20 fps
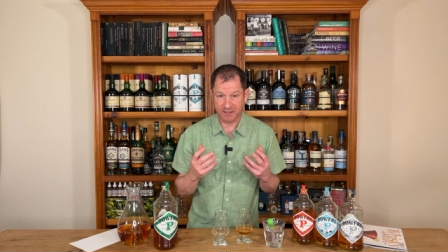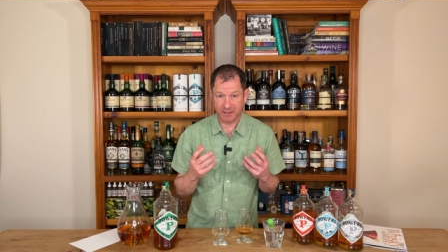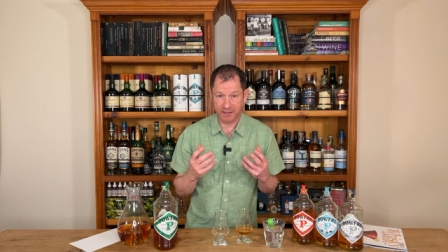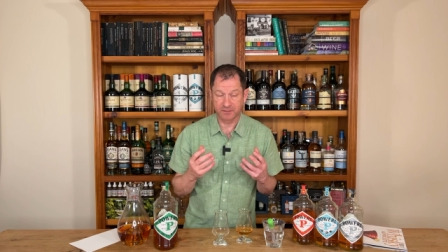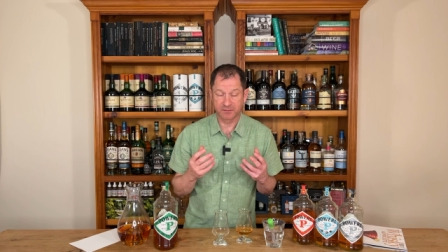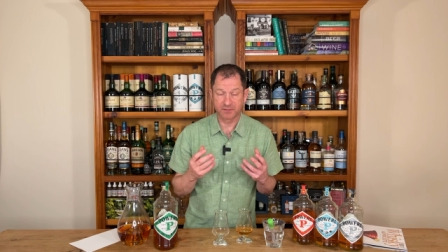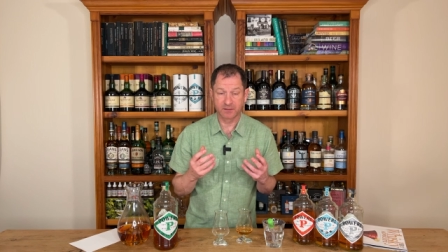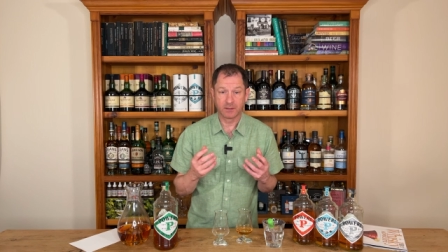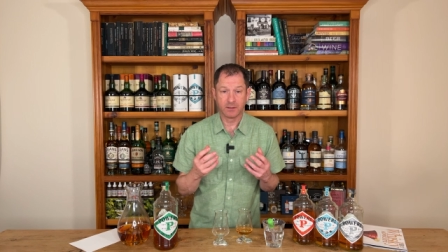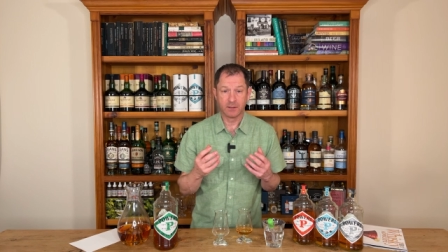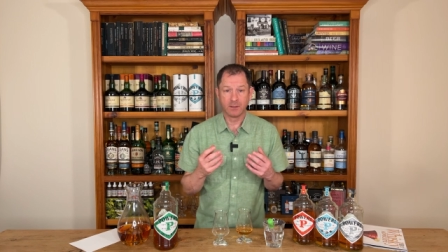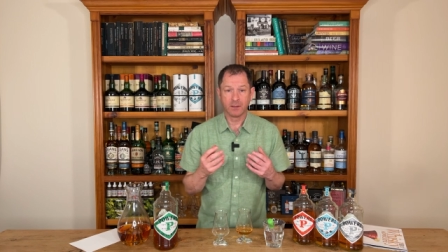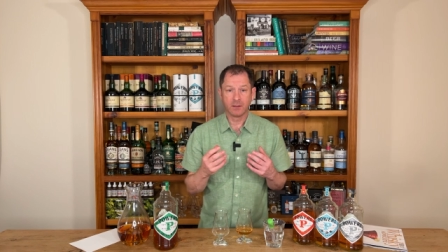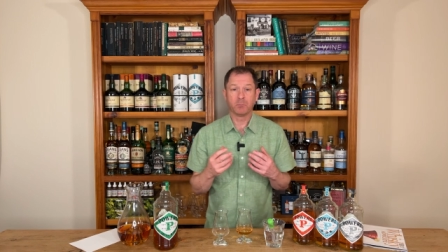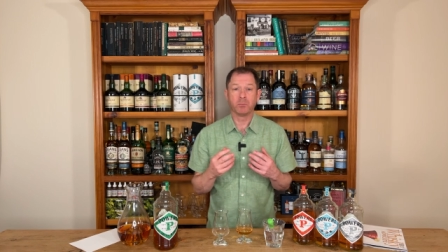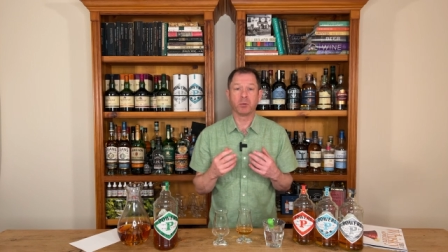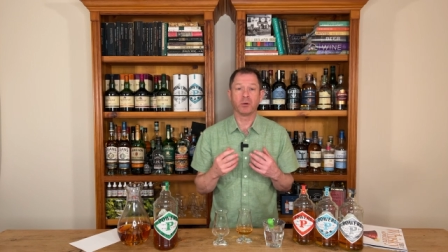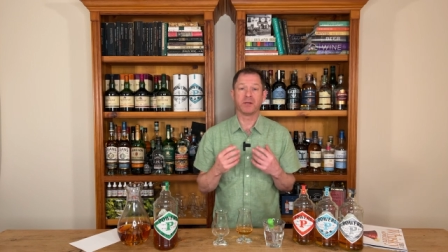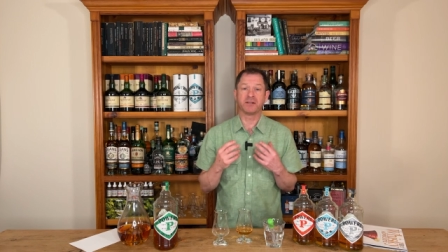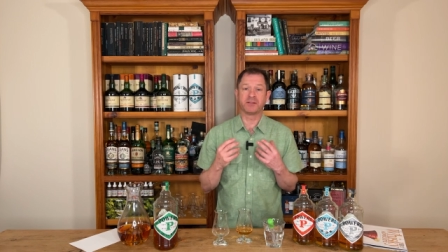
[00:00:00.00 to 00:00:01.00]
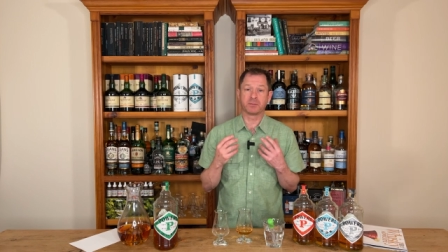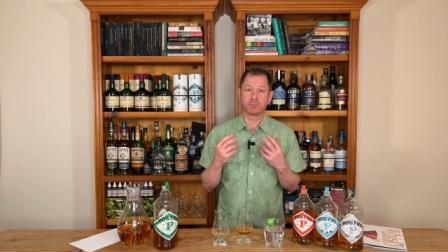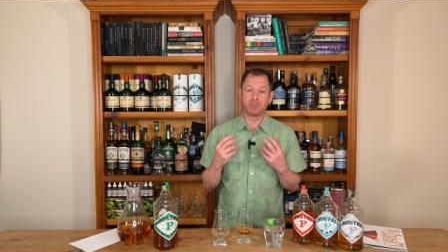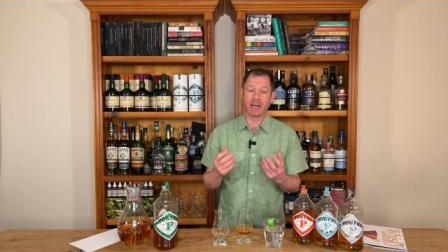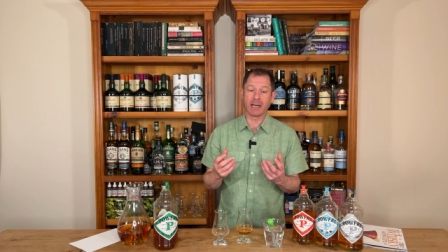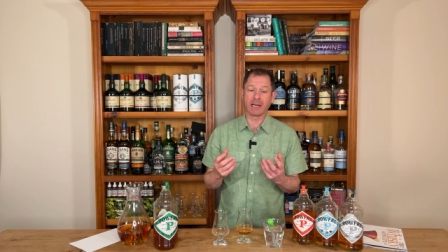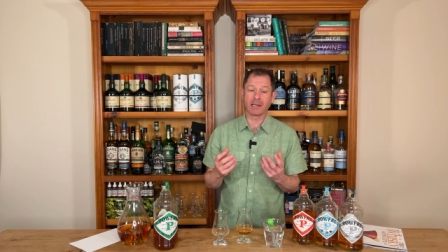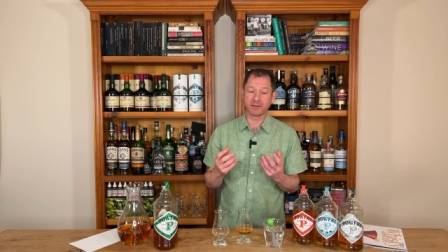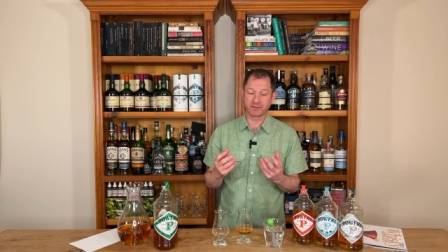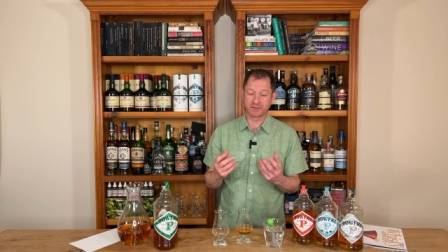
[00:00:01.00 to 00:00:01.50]
taste, but it's
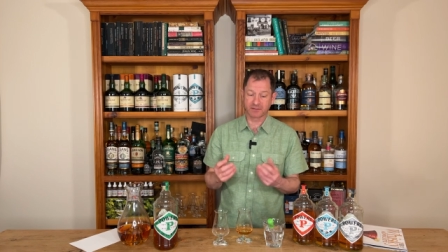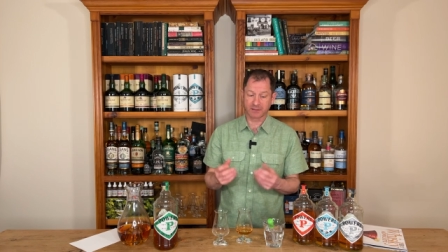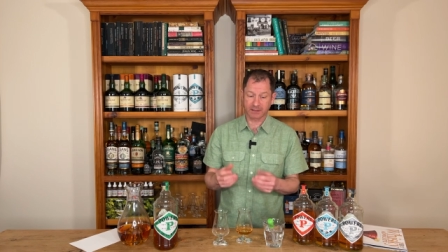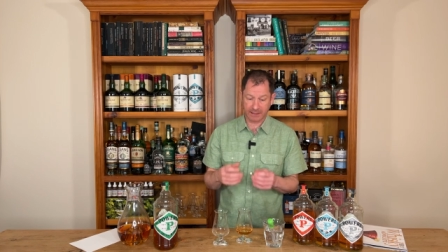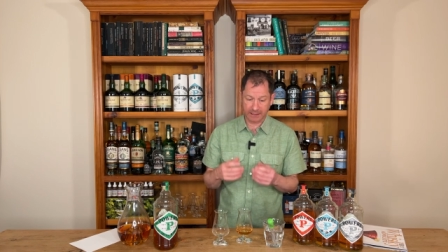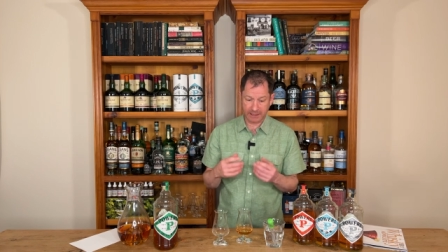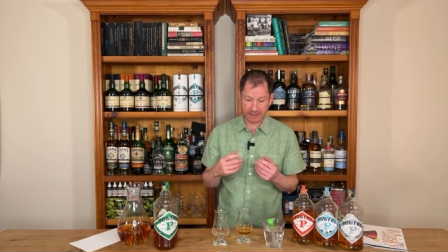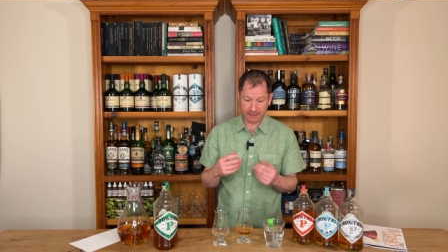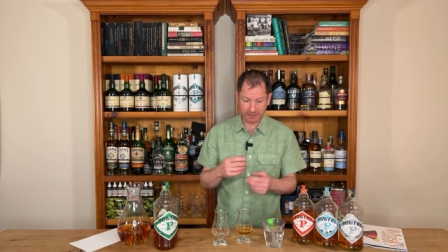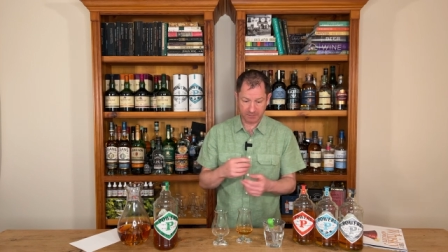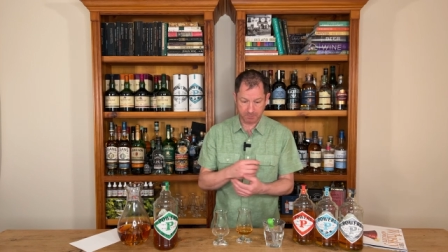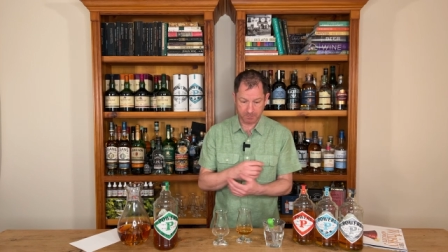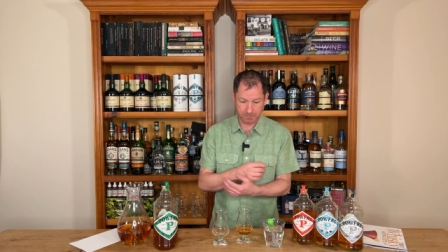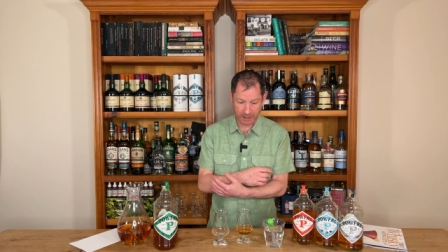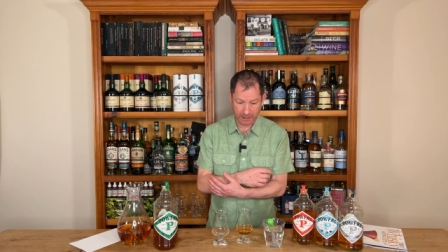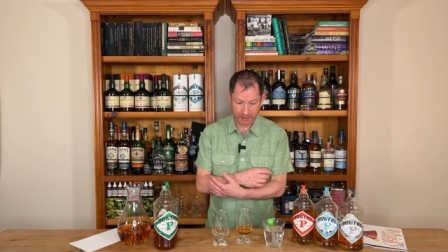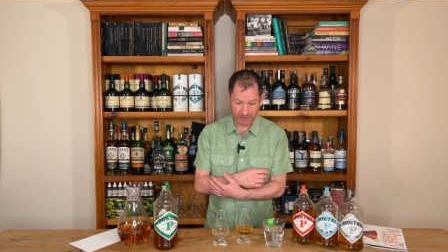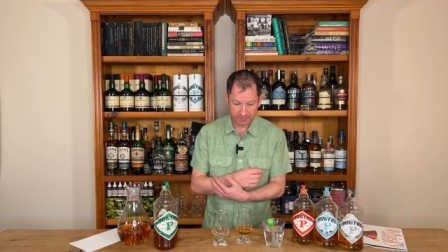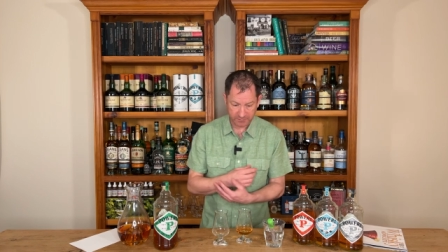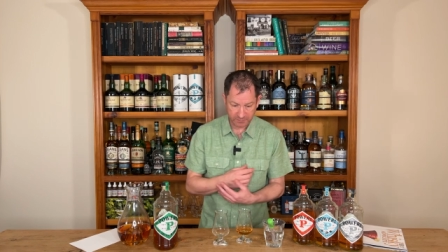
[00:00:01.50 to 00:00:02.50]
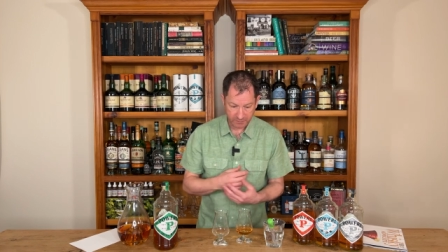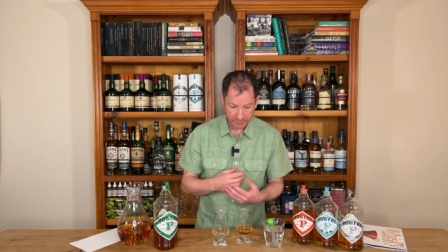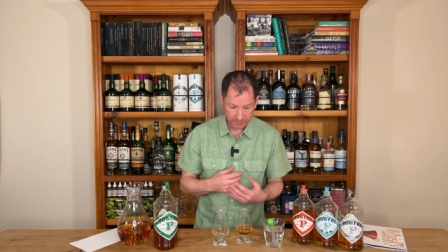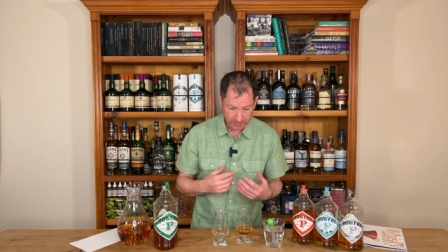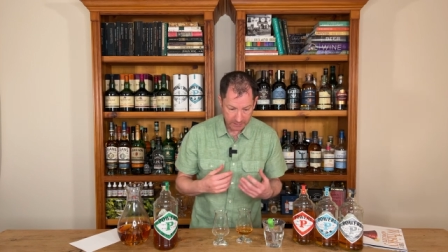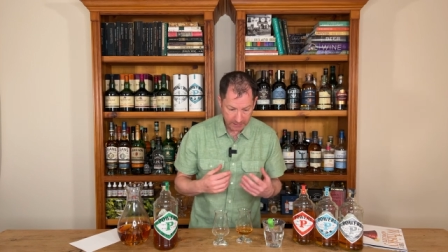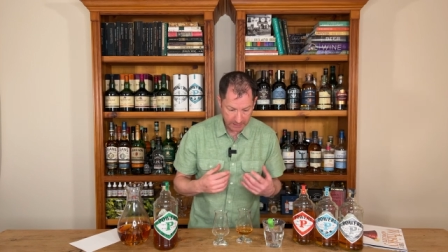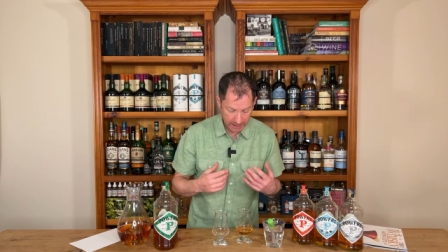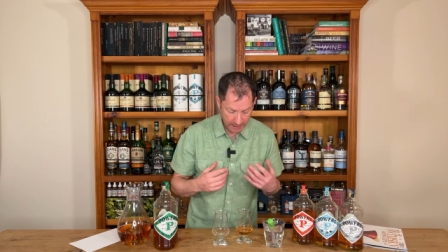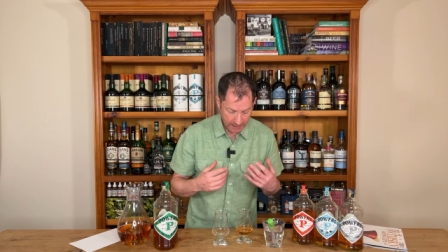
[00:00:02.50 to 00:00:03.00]
balanced. Again, it's balanced.
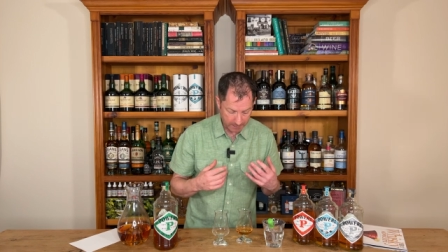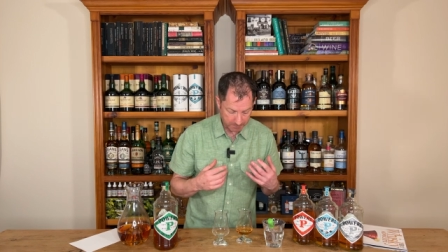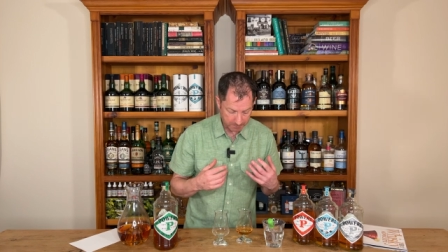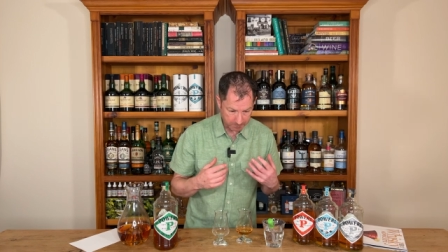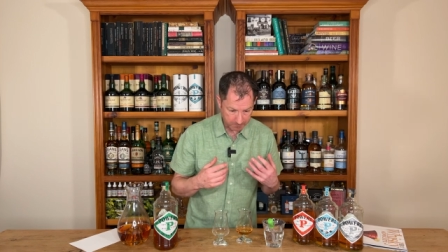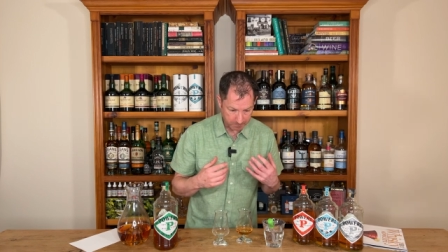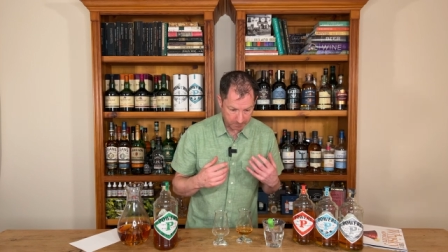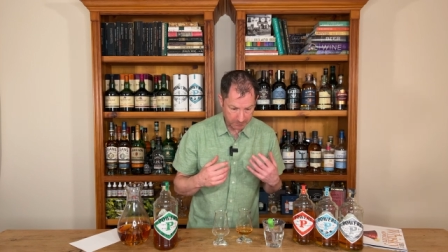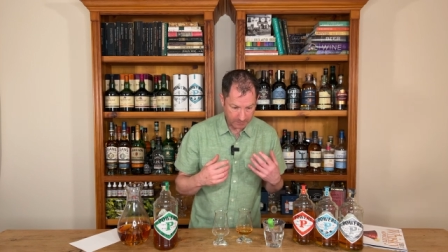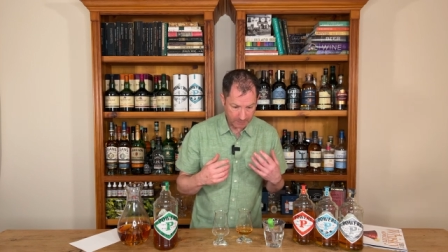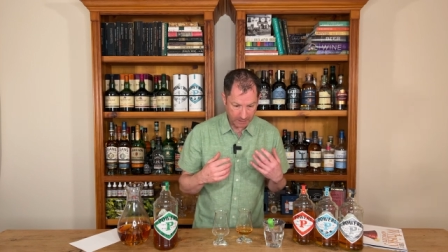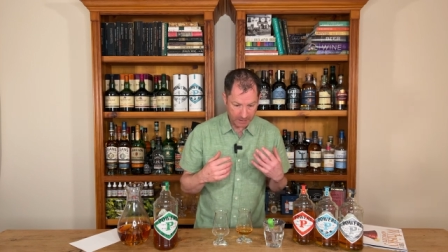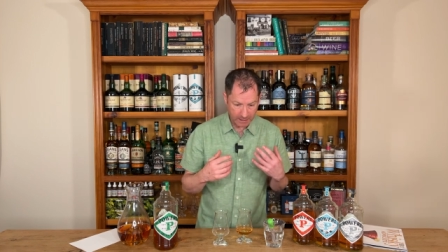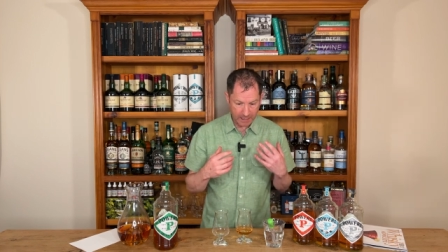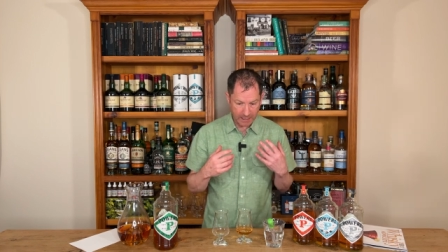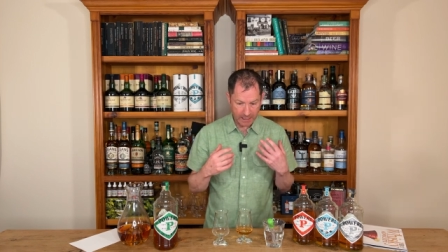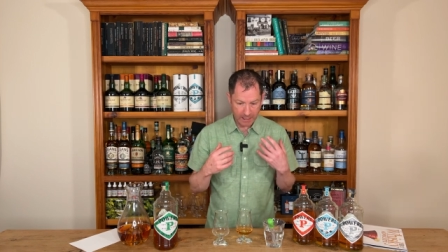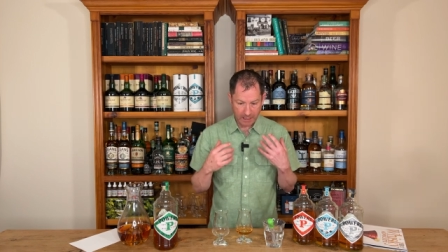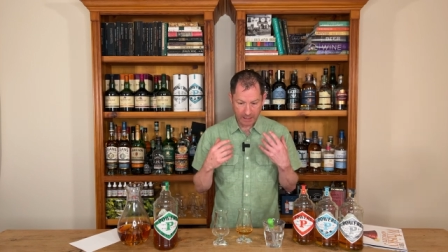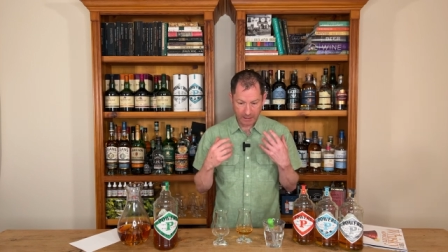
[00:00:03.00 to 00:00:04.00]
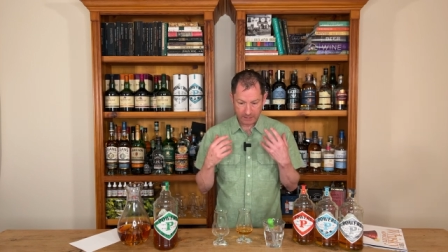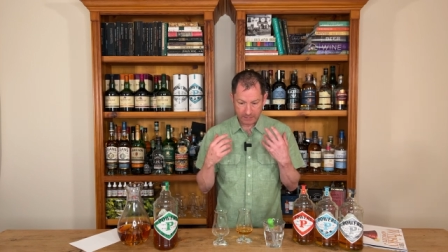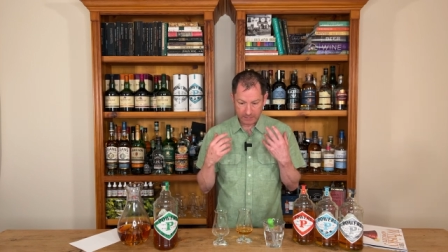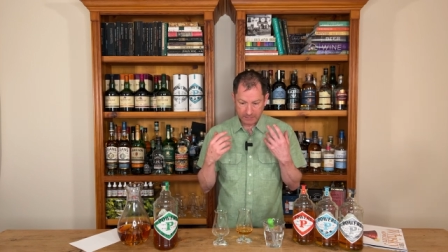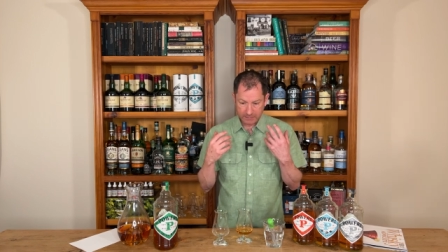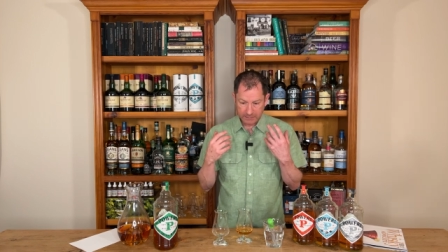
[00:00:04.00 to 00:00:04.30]
Um, uh,